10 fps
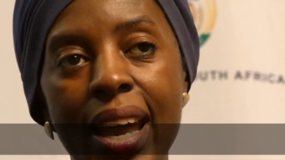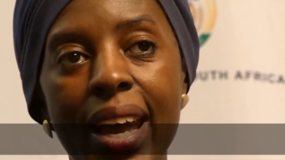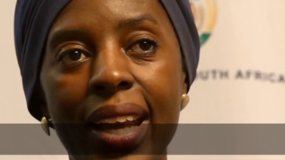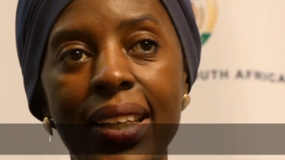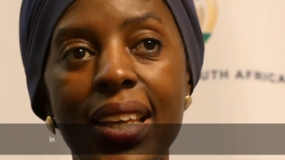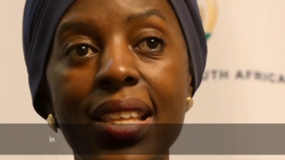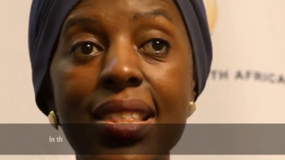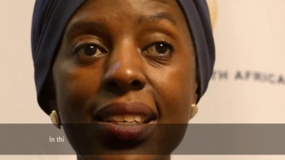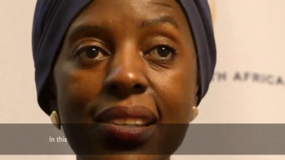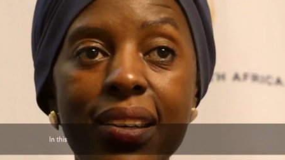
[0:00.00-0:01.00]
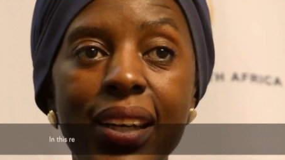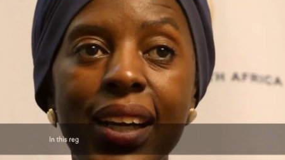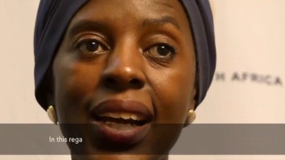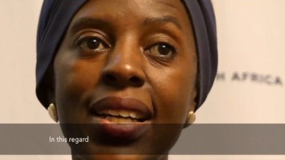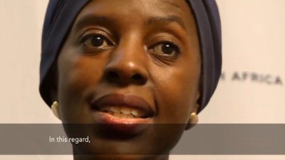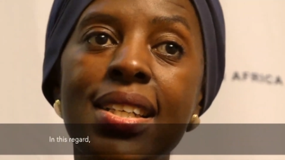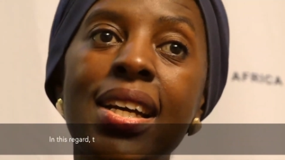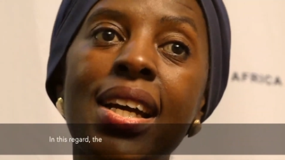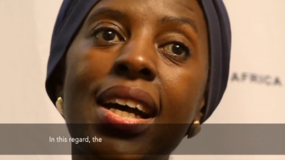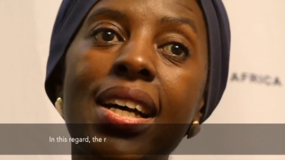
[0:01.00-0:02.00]
And in this regard,
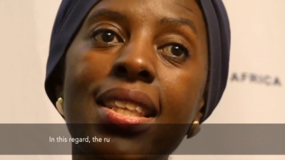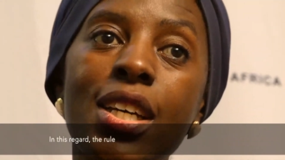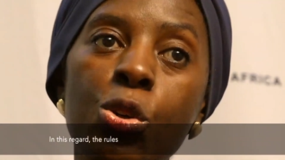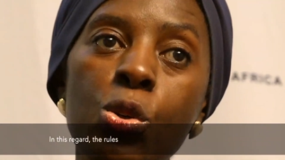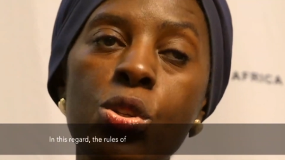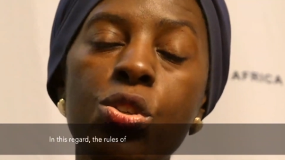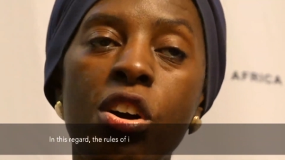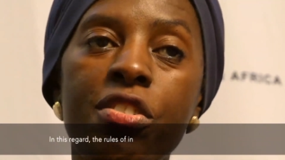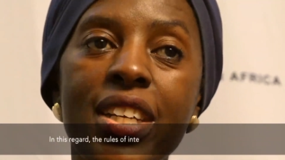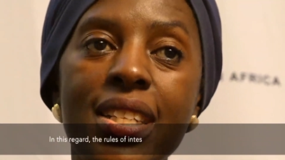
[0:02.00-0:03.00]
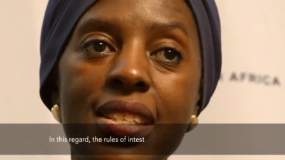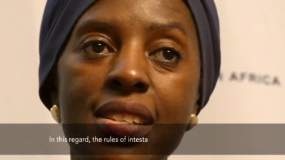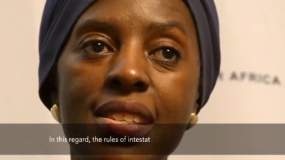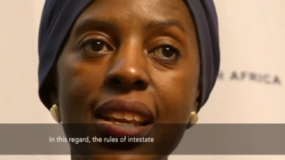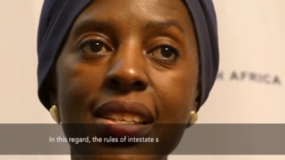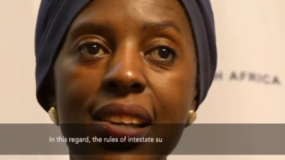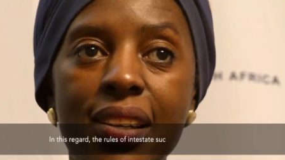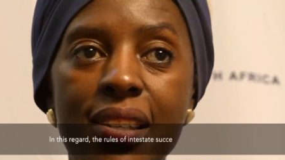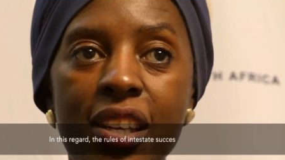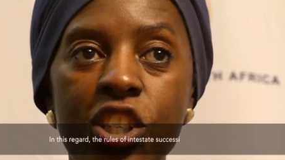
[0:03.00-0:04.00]
the rules of interstate
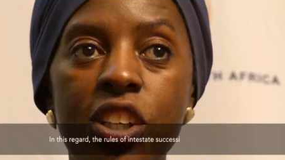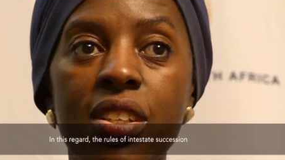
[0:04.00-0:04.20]
succession